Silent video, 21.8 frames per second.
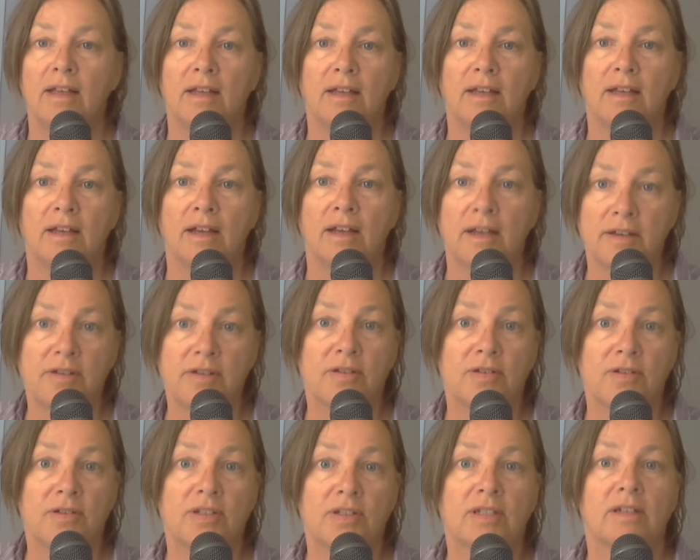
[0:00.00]

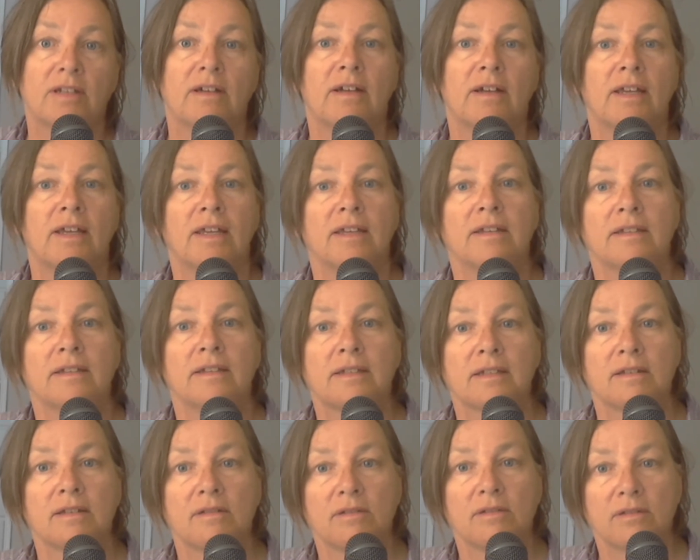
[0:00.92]
Hunters is
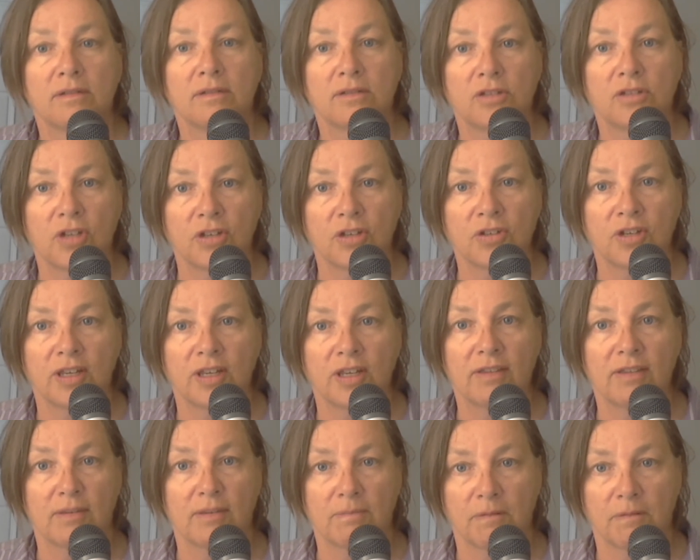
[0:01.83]
judging
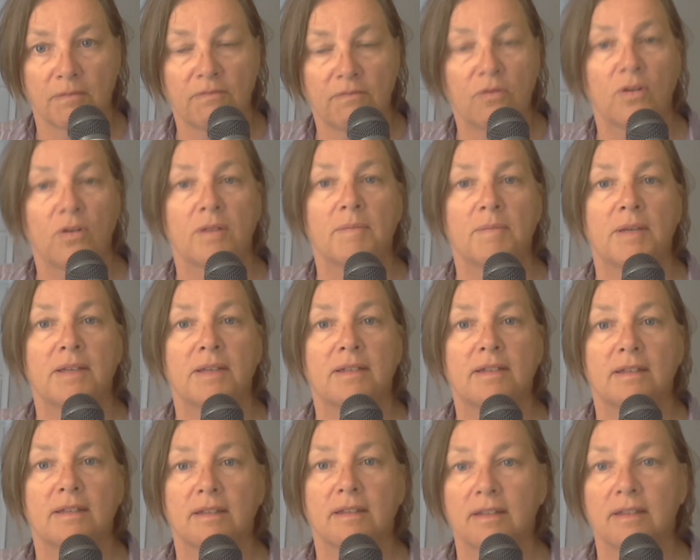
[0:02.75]
the
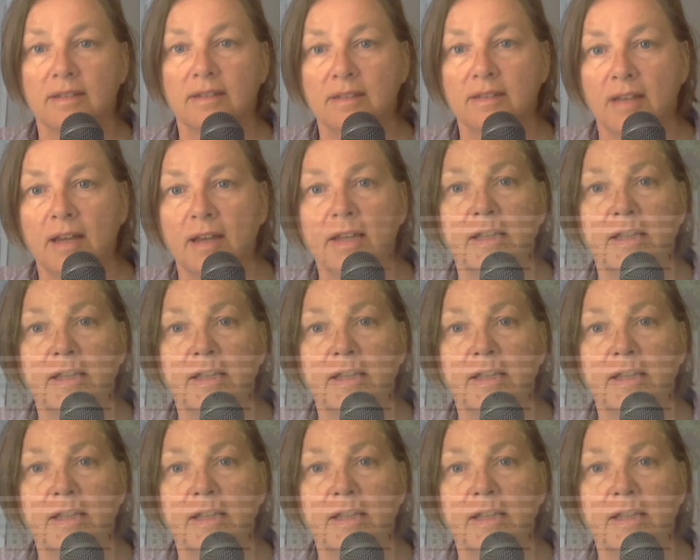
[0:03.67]
performance, the style